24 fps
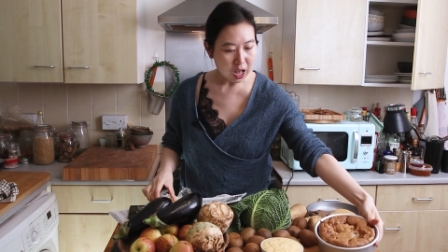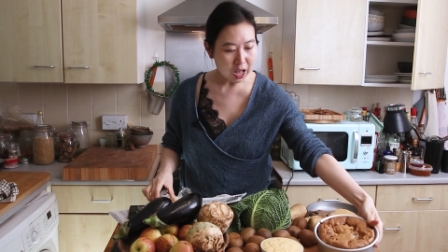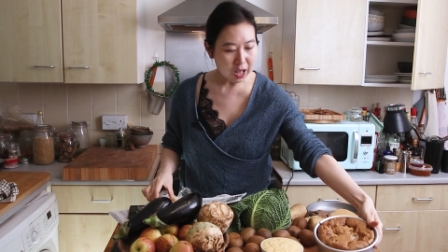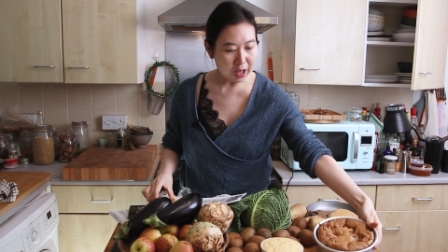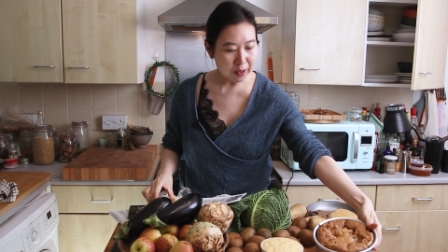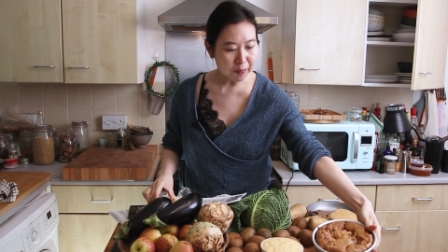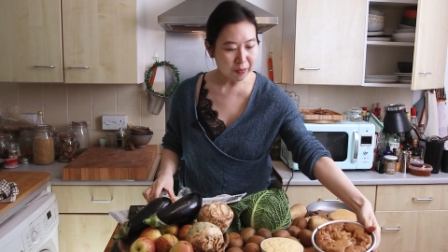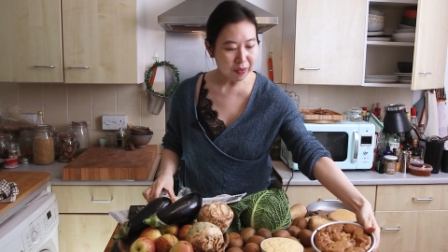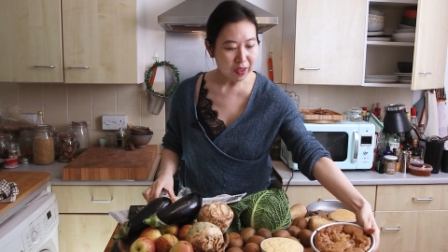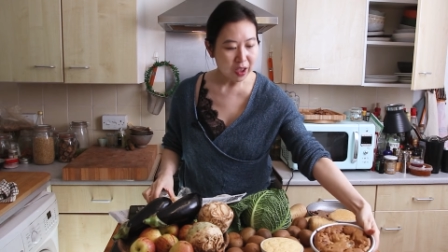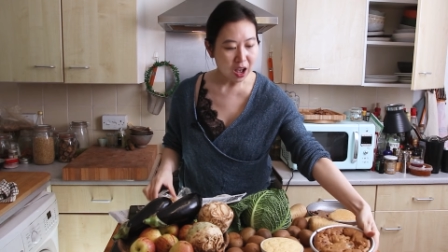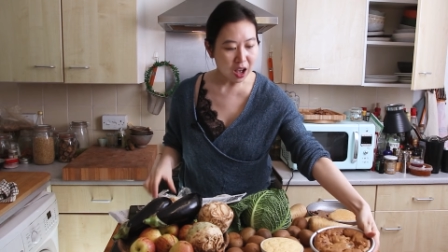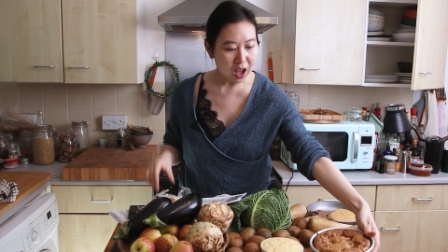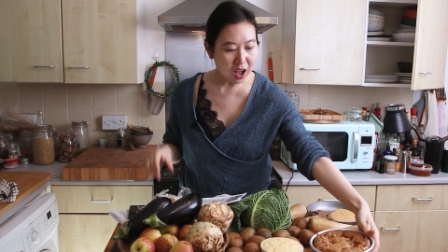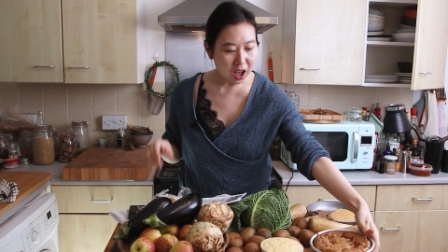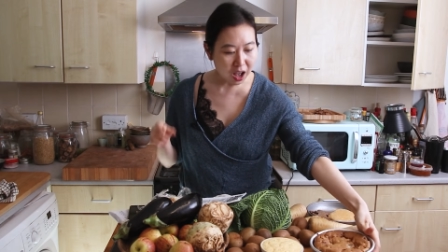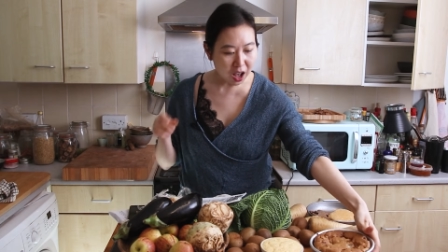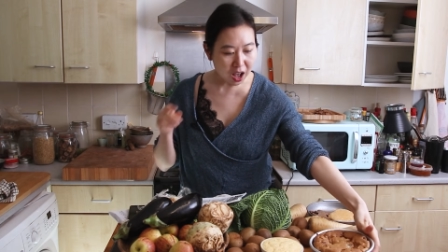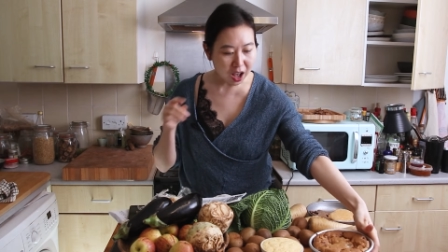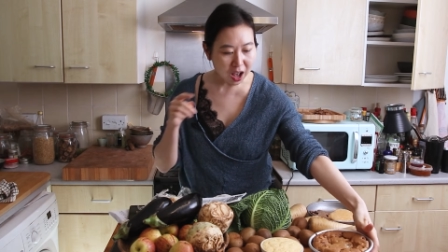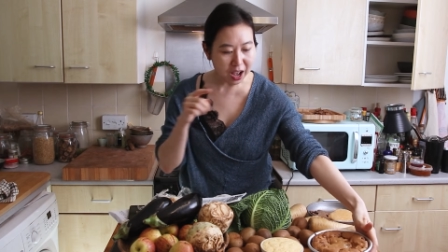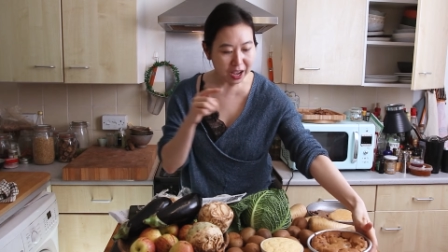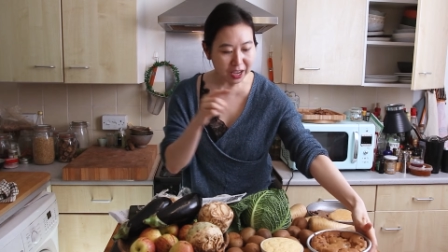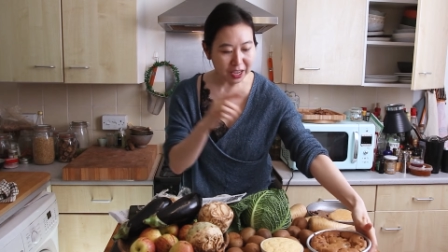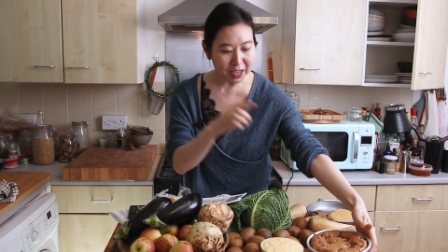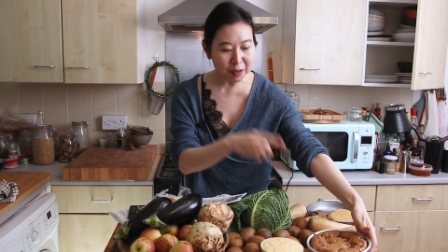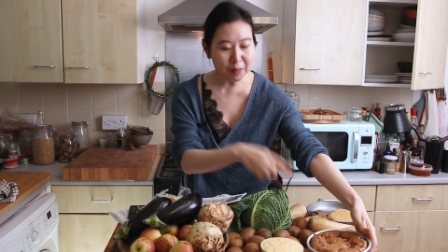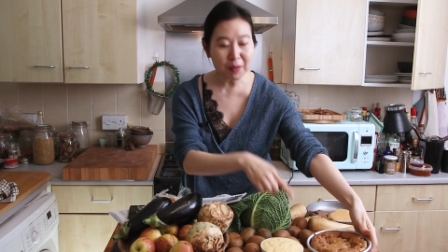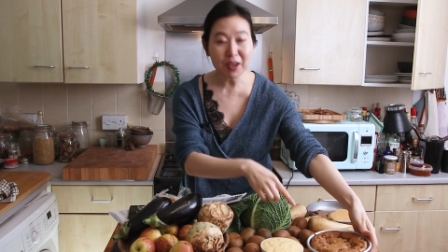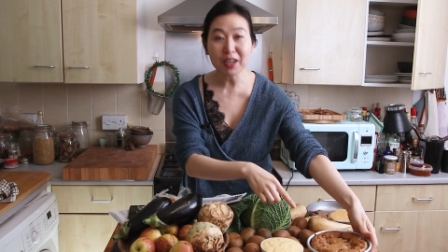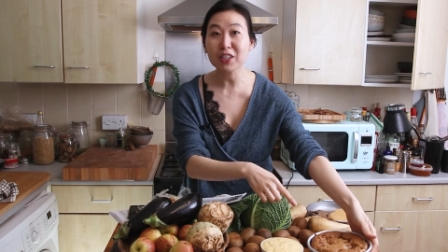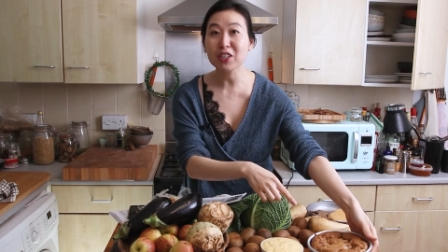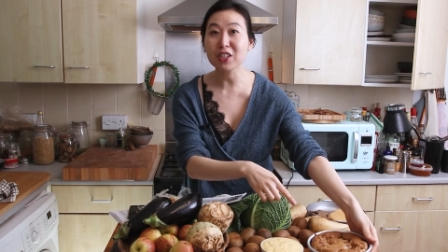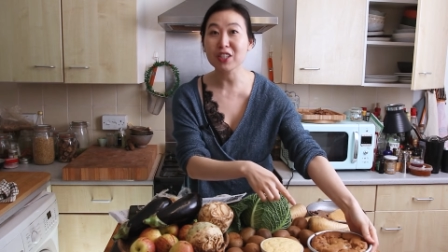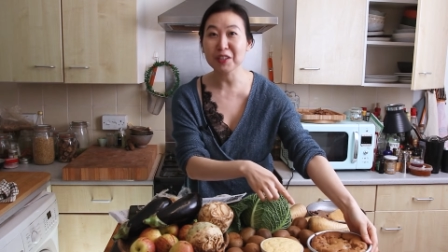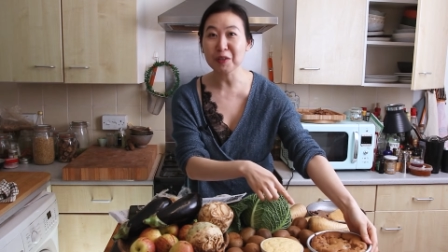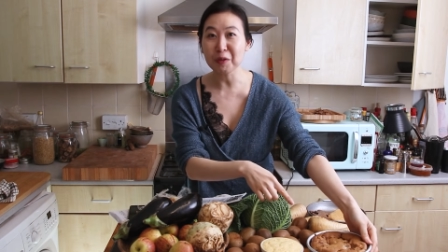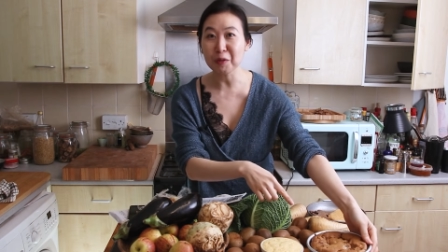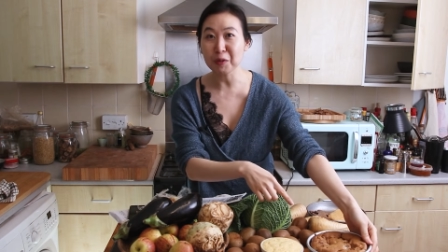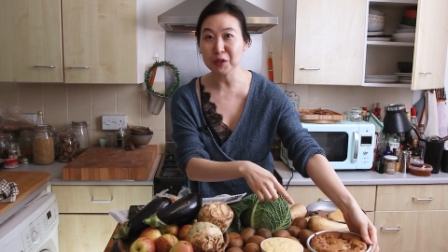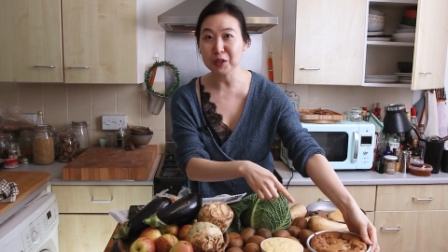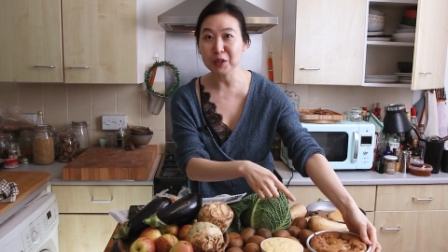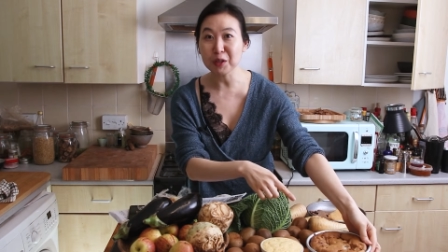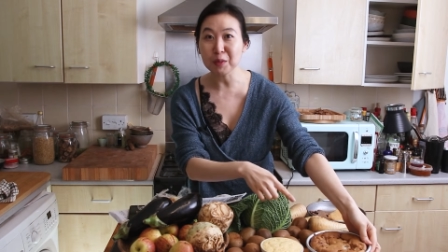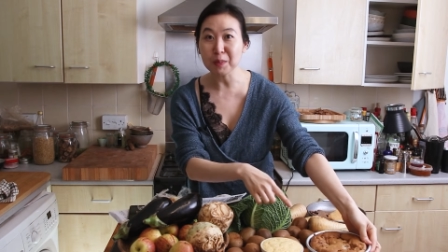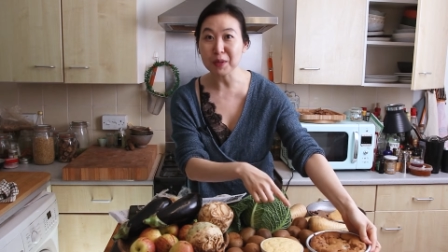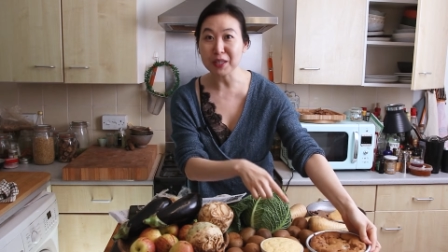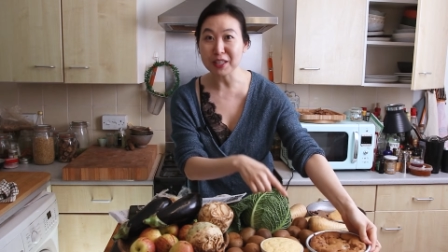Um, I am actually
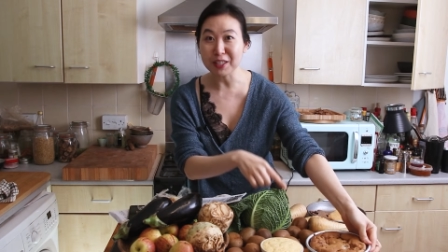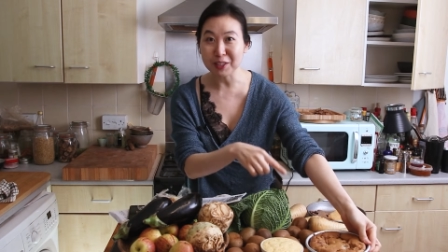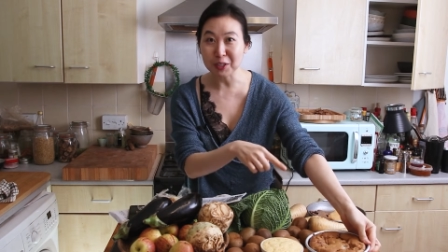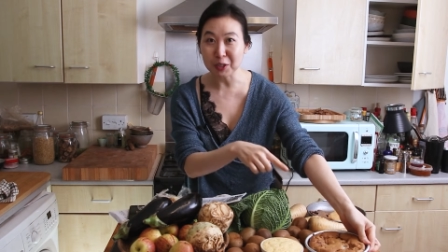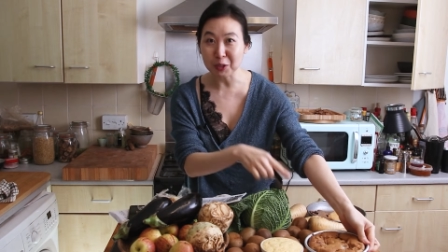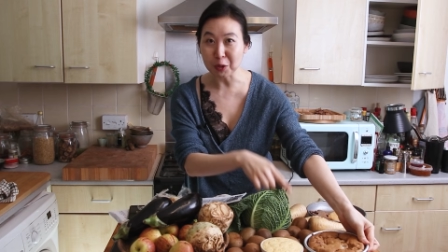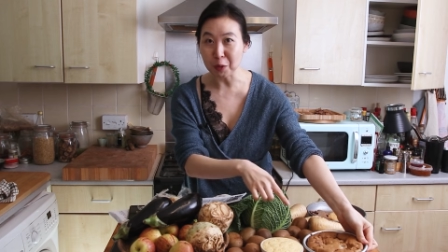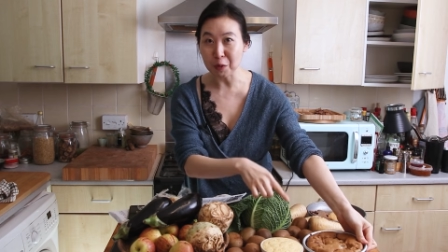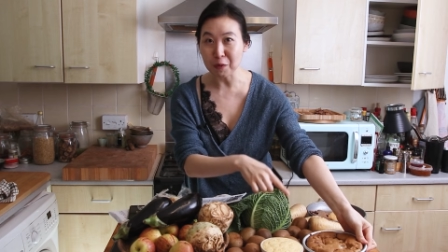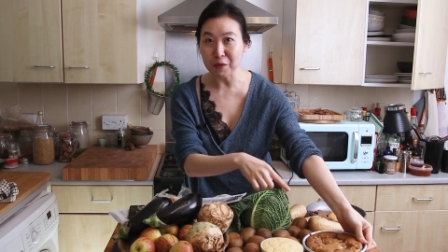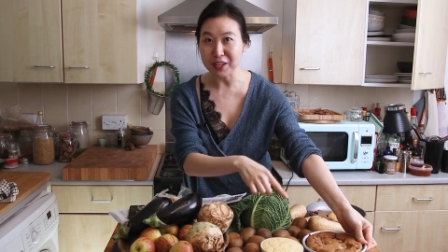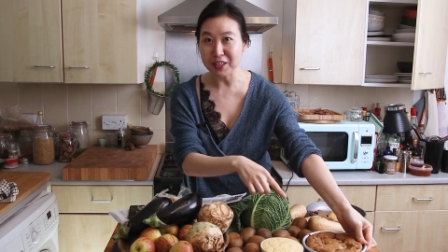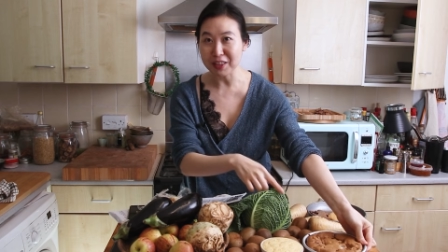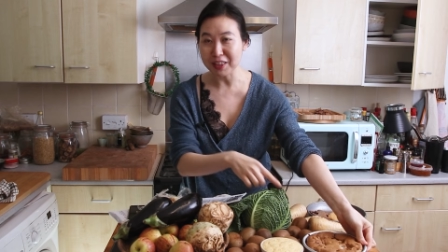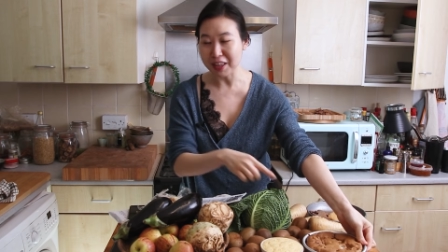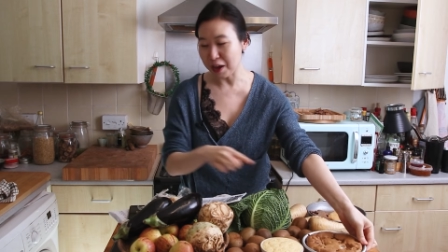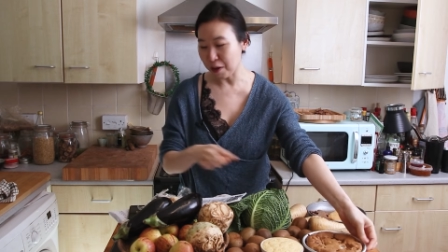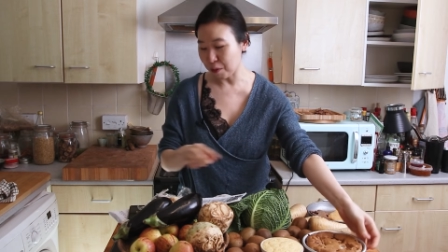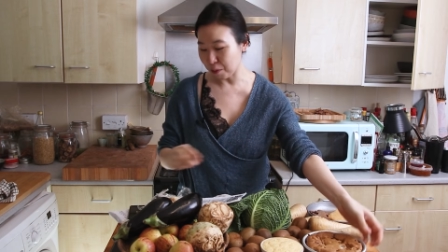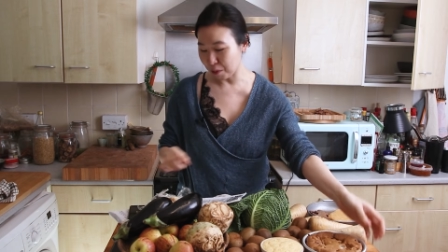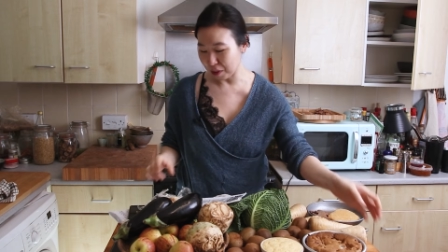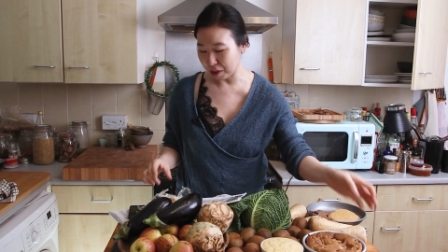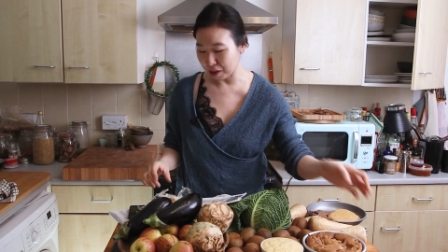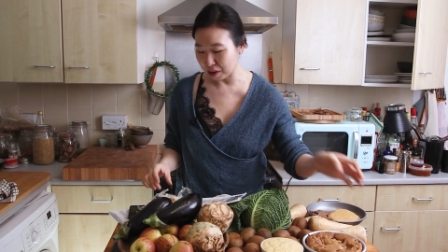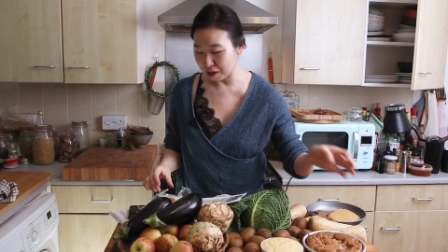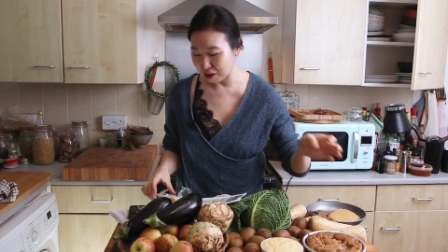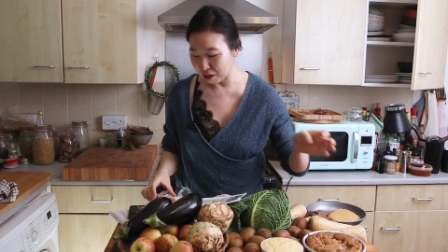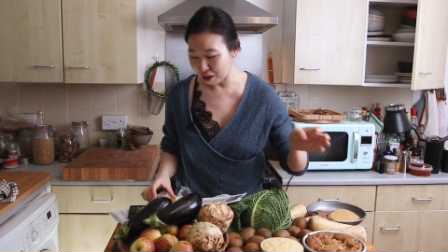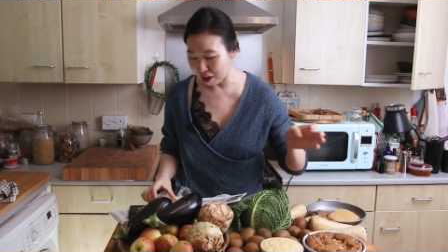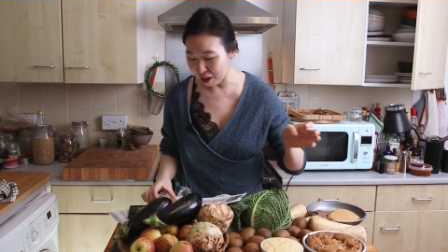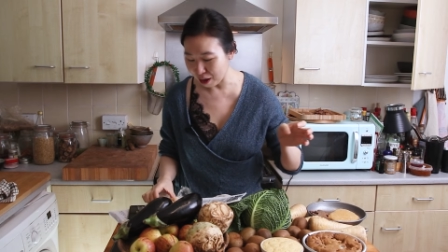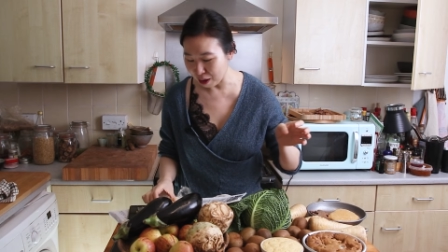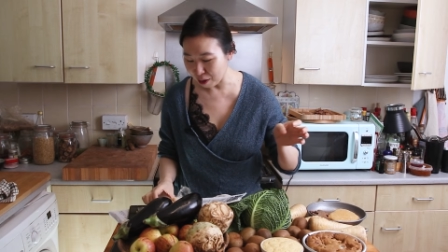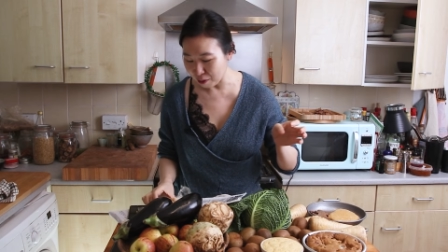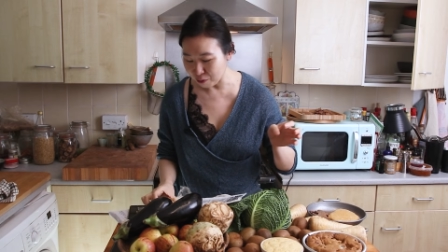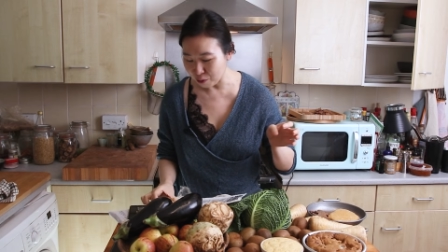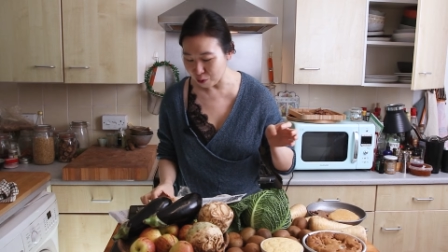going to be serving that one uh,